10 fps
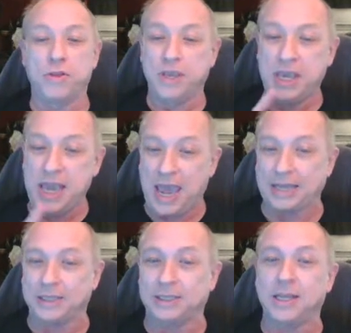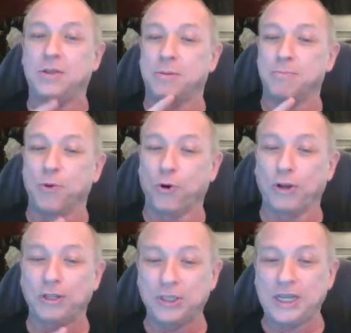Yes, the
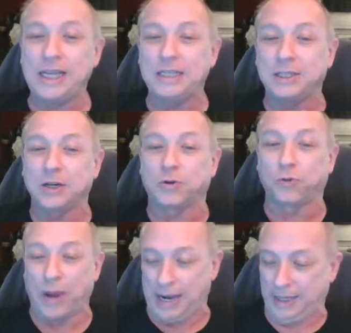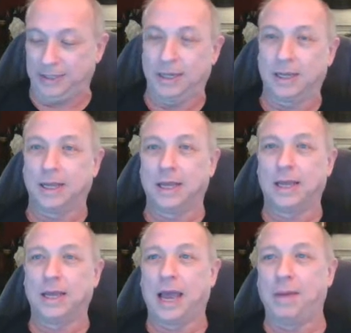murder scenes are great.
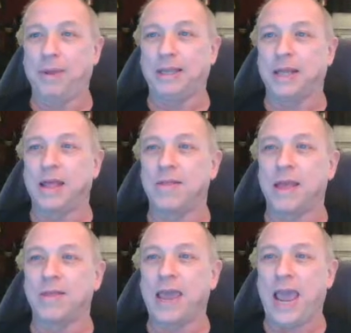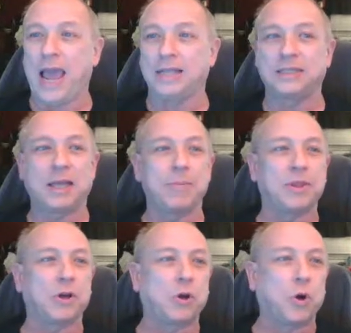I mean, they had some
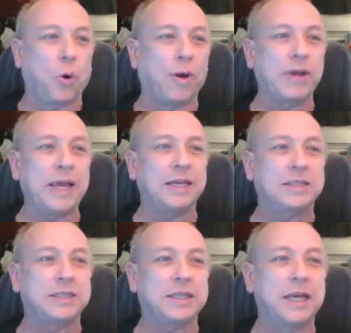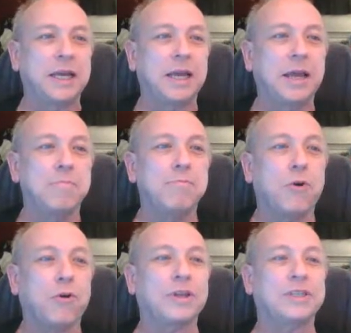of the goriest
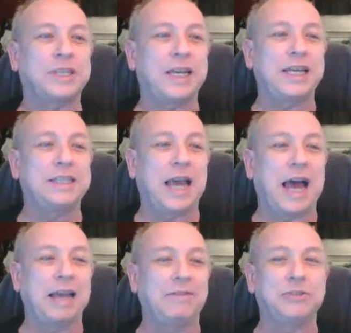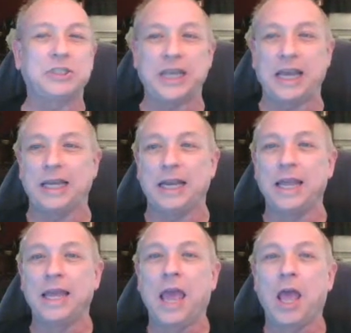murder scenes I've seen.
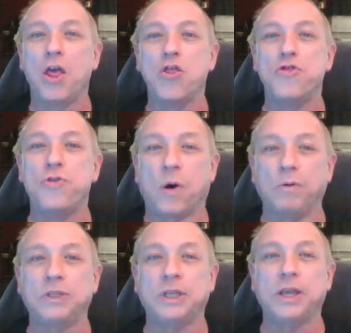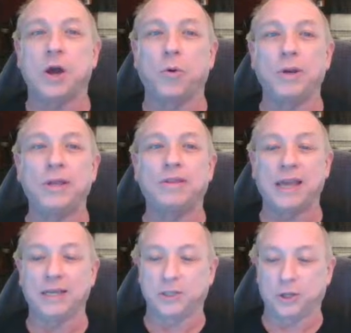Those are the only
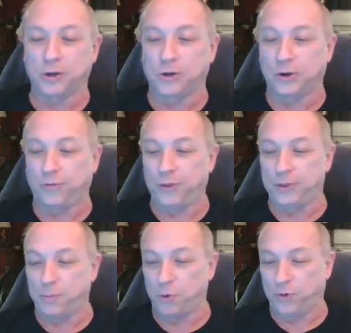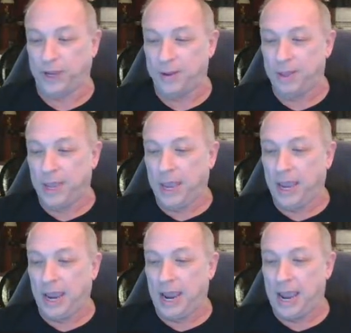things that are good for the movie.
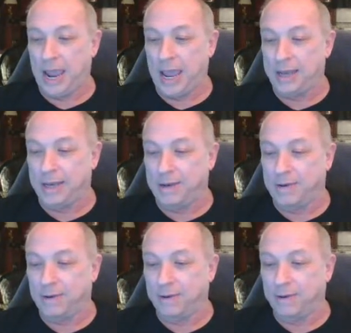And